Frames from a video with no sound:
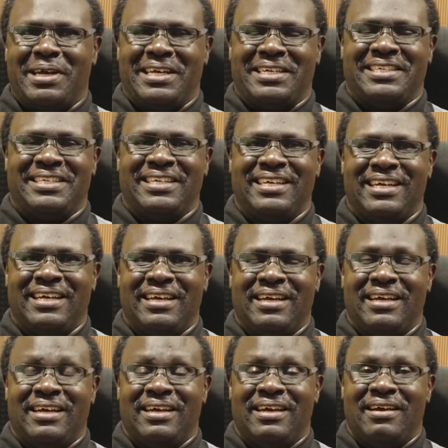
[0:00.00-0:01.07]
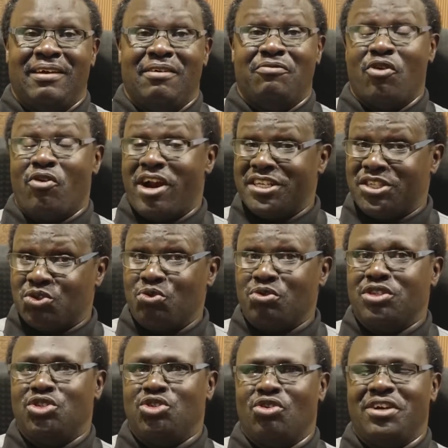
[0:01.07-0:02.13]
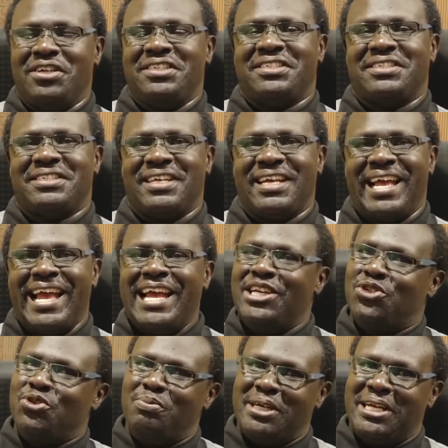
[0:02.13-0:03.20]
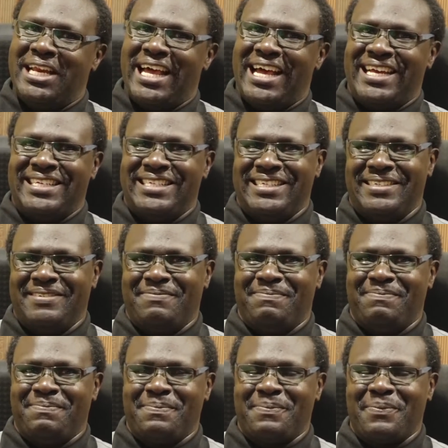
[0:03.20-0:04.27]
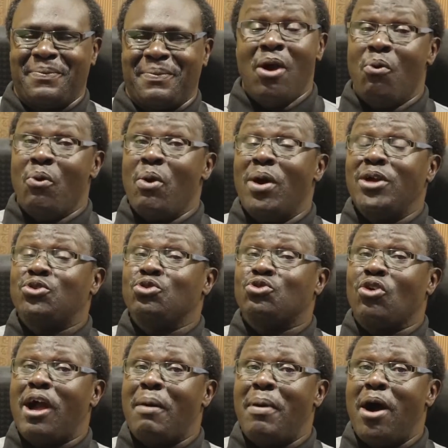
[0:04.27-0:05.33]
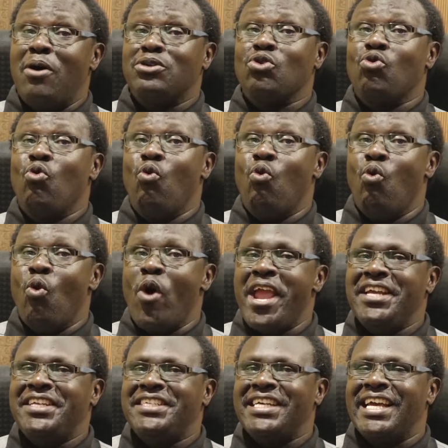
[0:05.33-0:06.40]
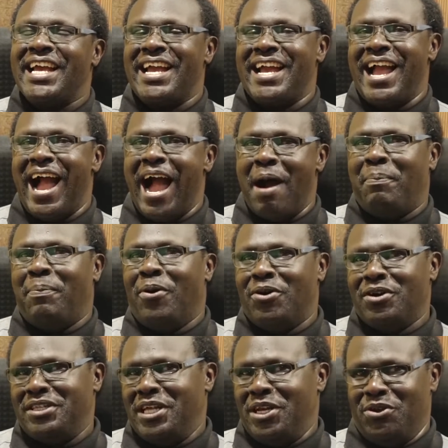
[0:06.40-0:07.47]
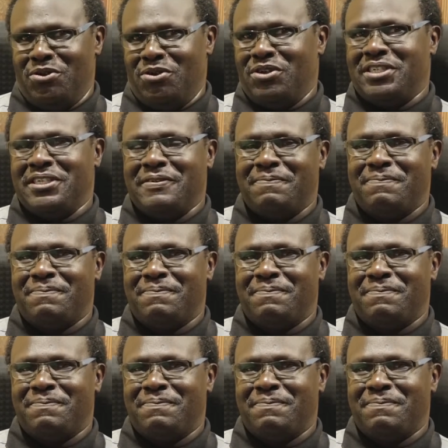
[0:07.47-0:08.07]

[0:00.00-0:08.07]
made for us to rejoice and to be glad. We want to talk about waiting upon the Lord.